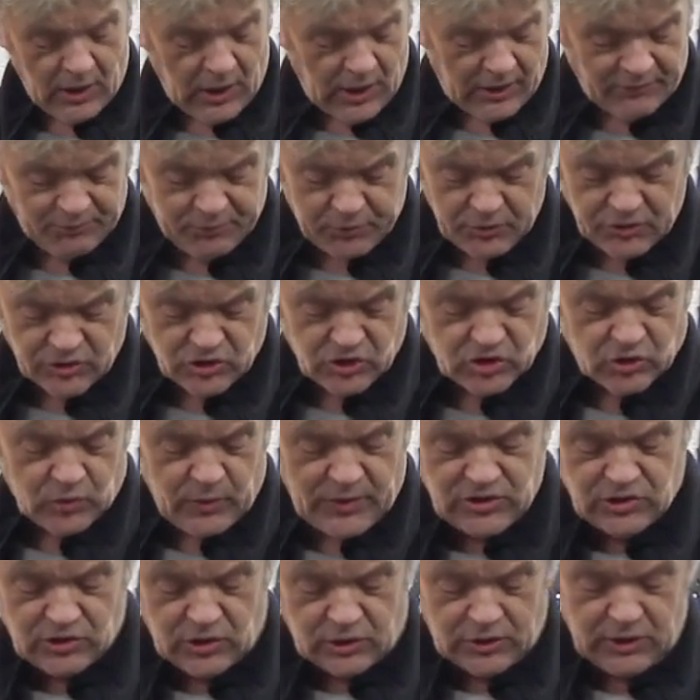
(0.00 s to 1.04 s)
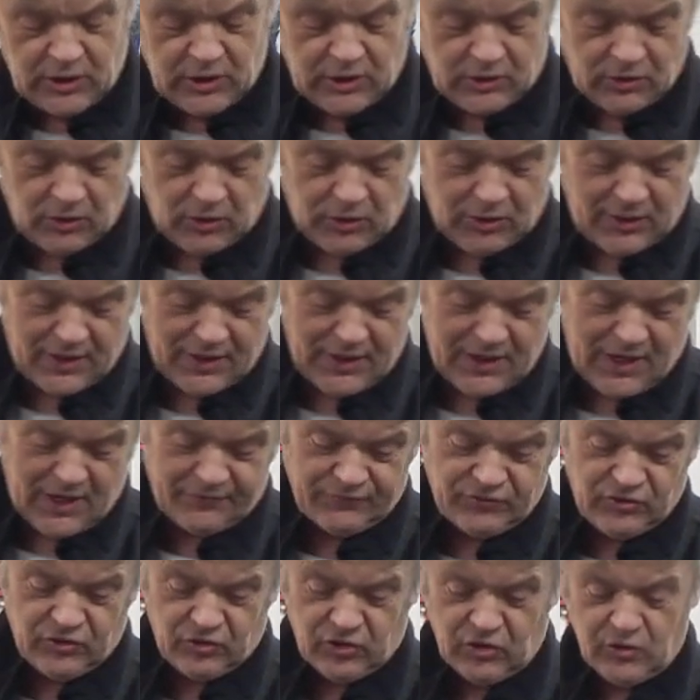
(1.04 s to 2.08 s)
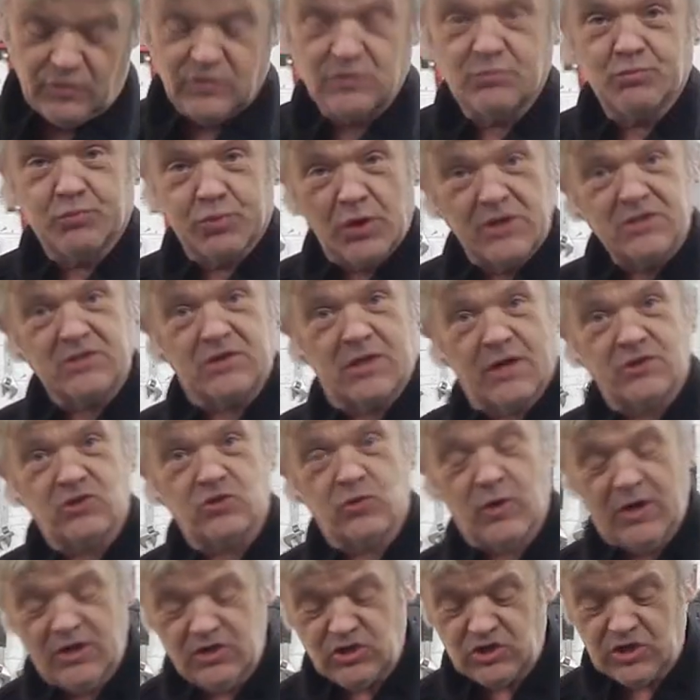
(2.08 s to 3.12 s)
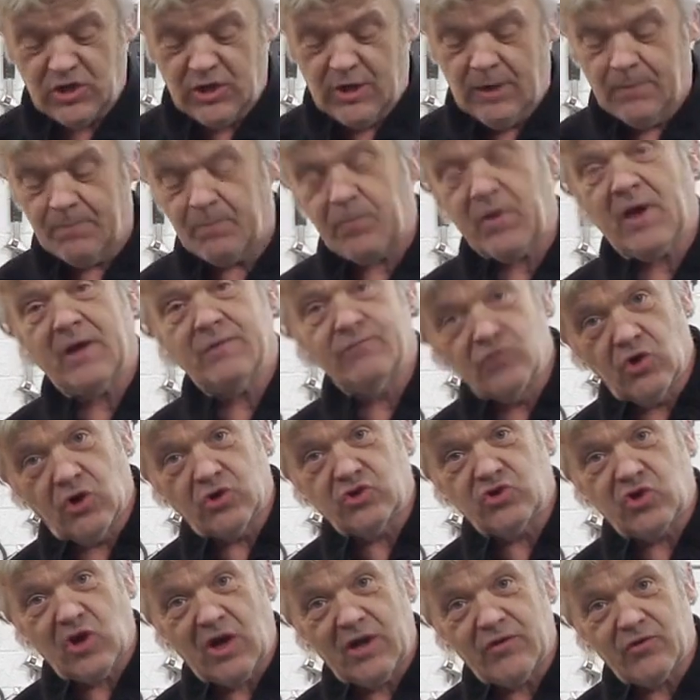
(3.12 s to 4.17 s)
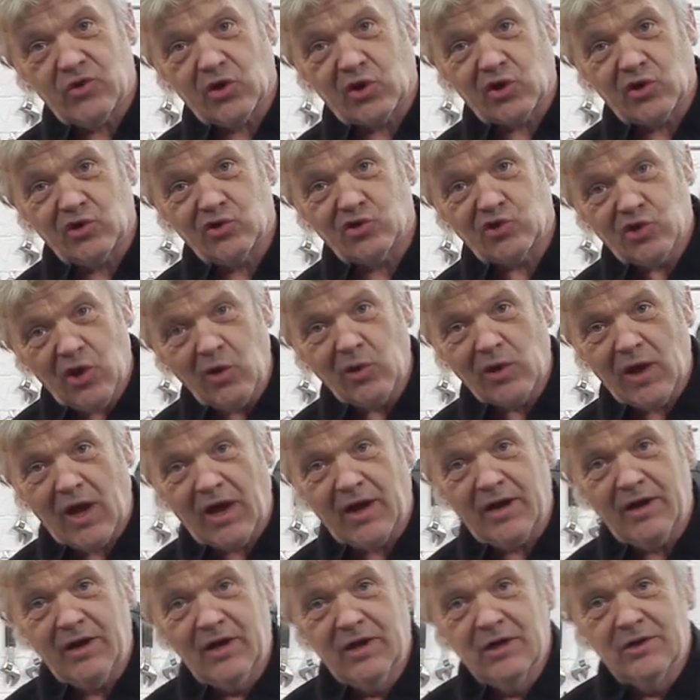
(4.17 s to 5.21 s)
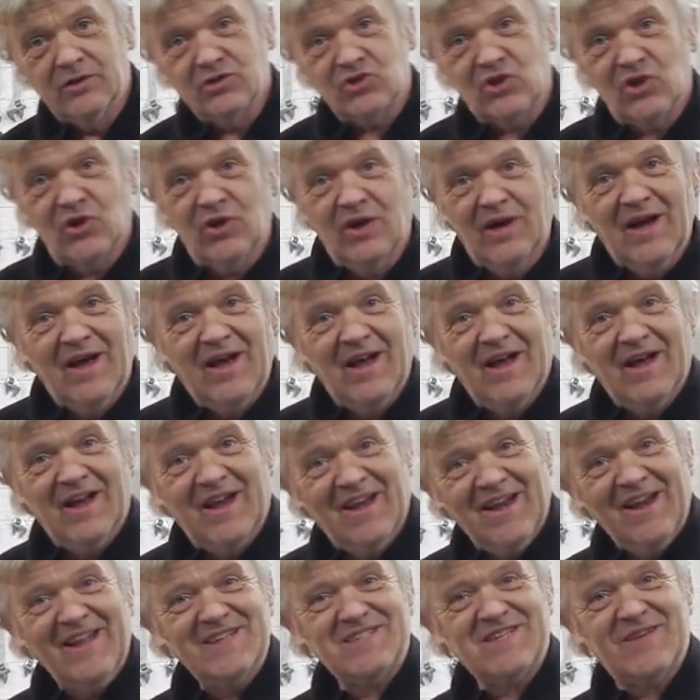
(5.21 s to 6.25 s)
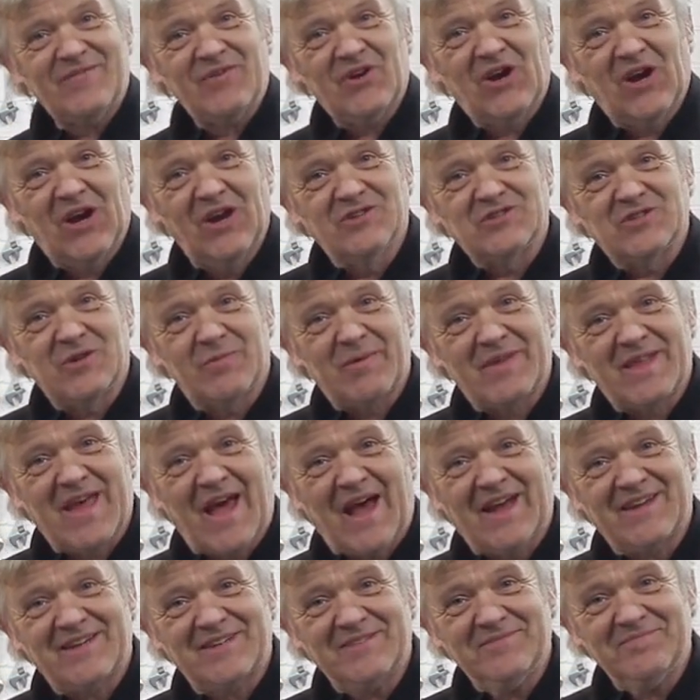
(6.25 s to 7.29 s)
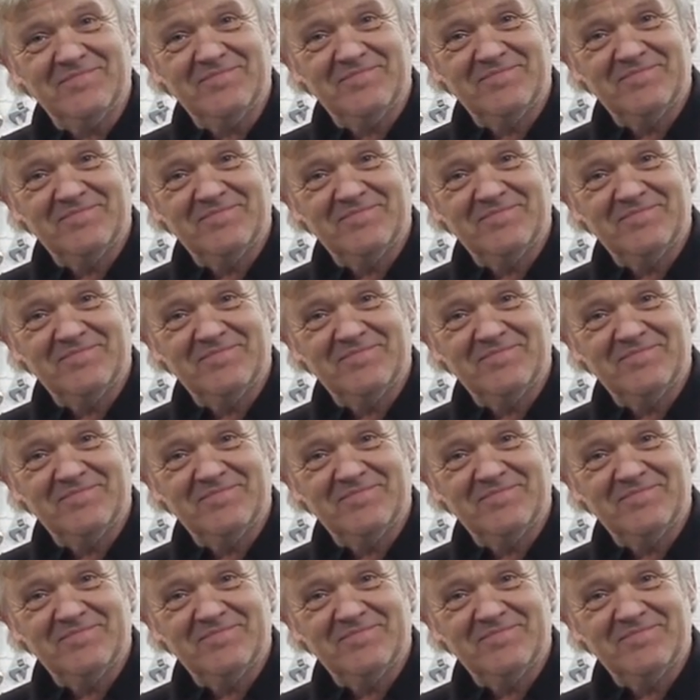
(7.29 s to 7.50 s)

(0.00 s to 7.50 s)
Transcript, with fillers: I've put a switch on it, and all I have to do is press that switch and rotate the controller. So let's have a close-up of that.